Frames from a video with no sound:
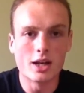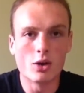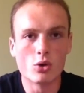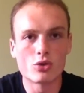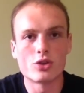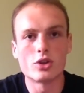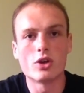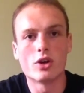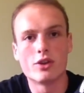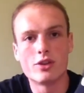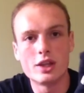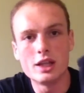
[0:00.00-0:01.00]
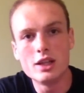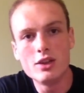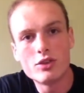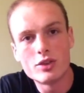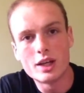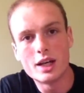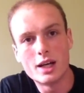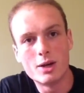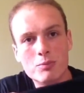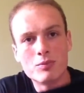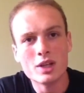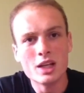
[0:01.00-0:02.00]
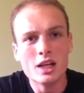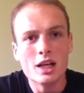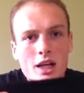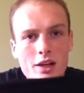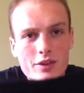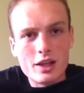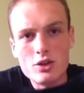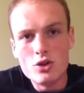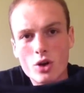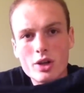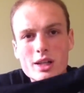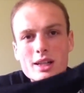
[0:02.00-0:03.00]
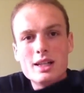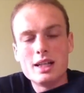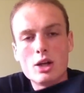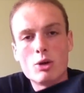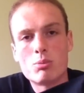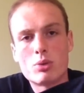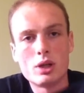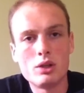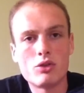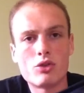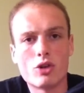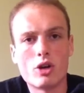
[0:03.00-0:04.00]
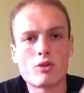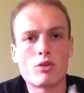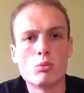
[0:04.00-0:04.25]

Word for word: Uh, also got these. Um, they're not a neoprene sock.